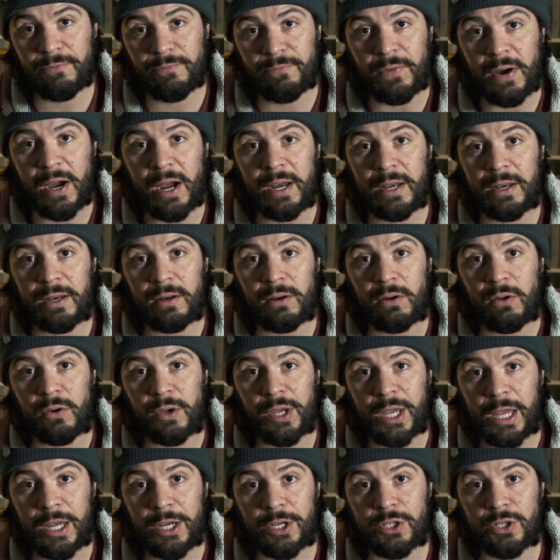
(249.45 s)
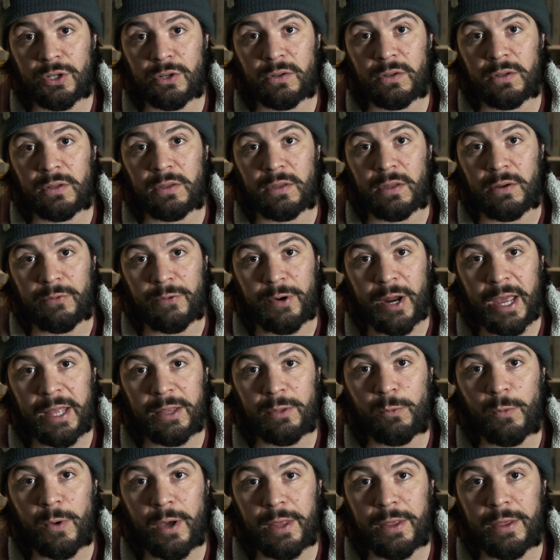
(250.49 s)
fine location, the
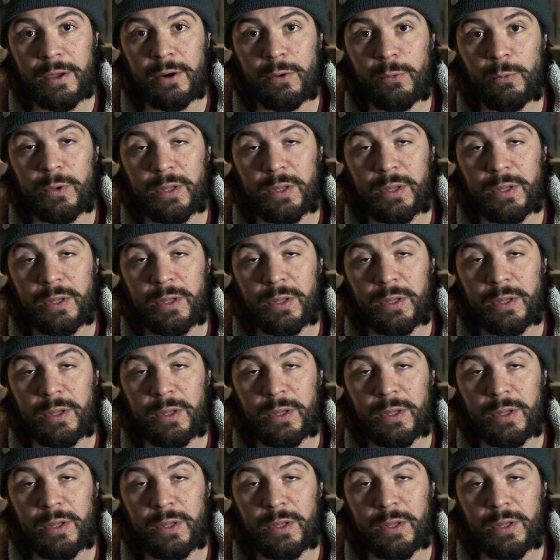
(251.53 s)
right weather,